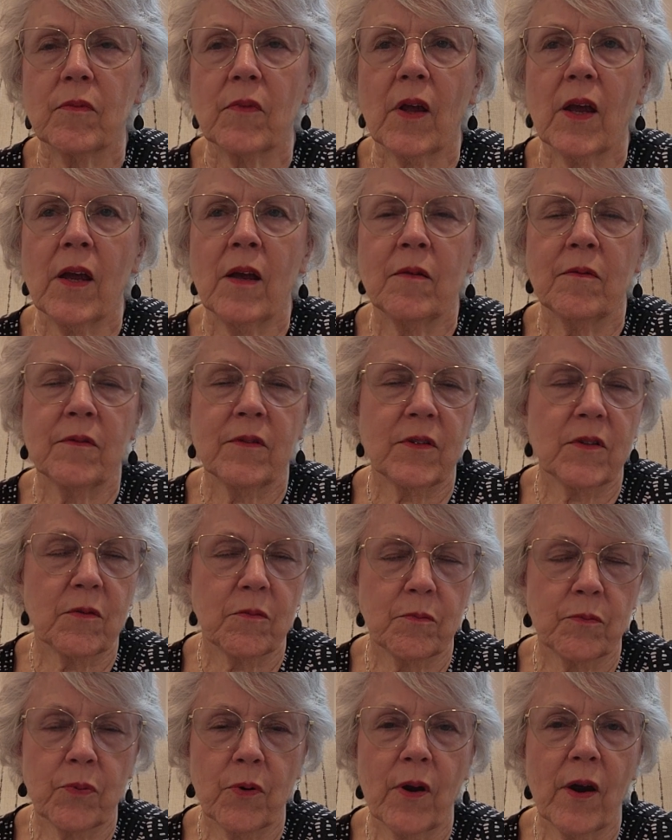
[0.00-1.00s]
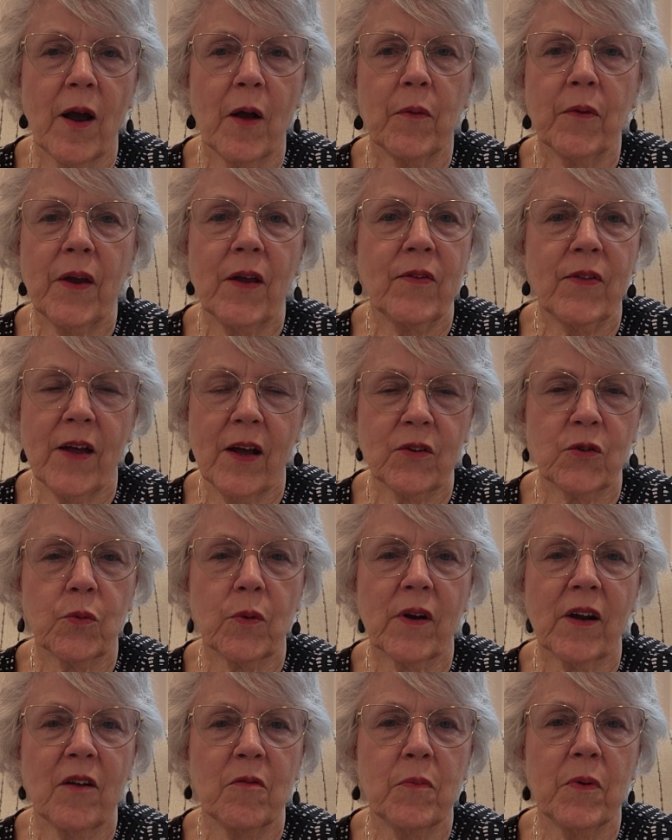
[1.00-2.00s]
And that's
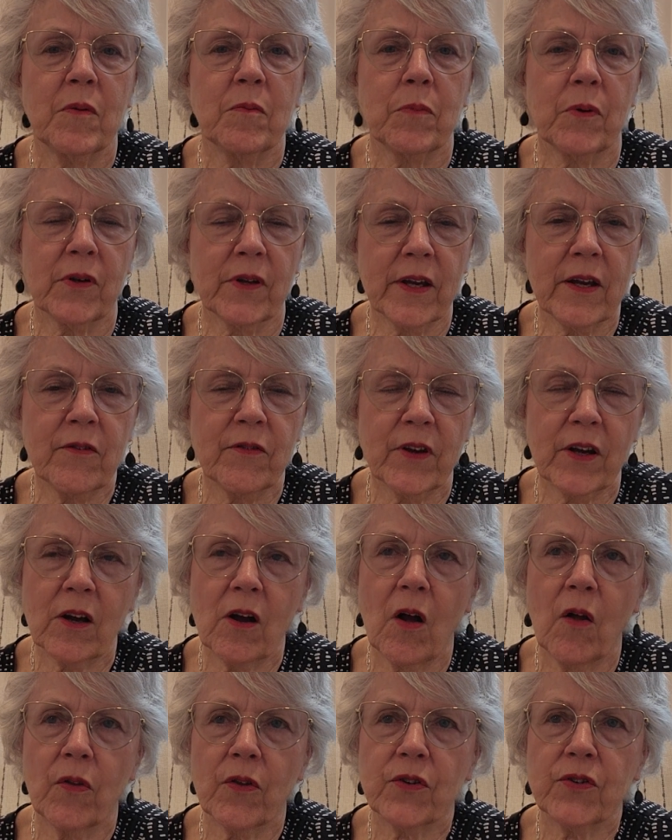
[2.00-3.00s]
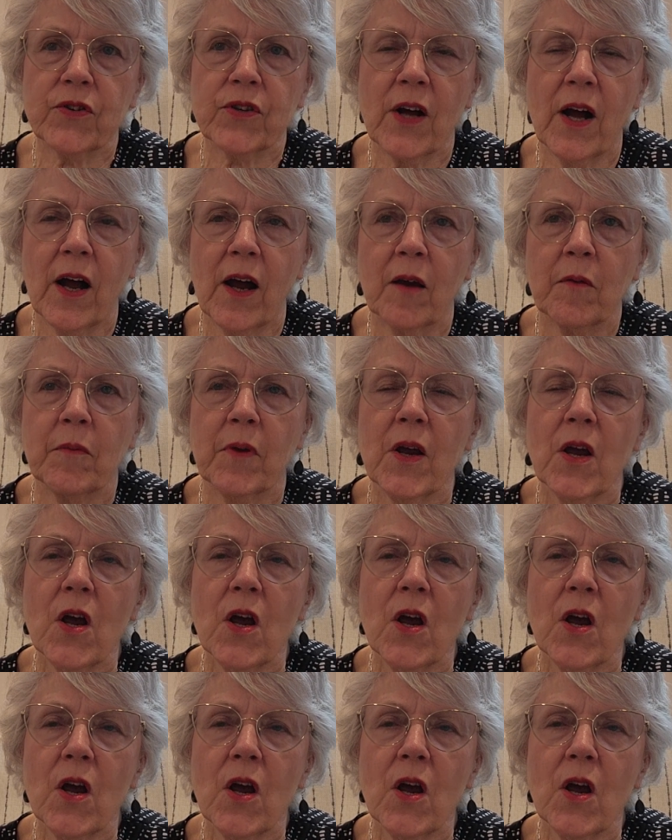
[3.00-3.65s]
what I've been believing all this time.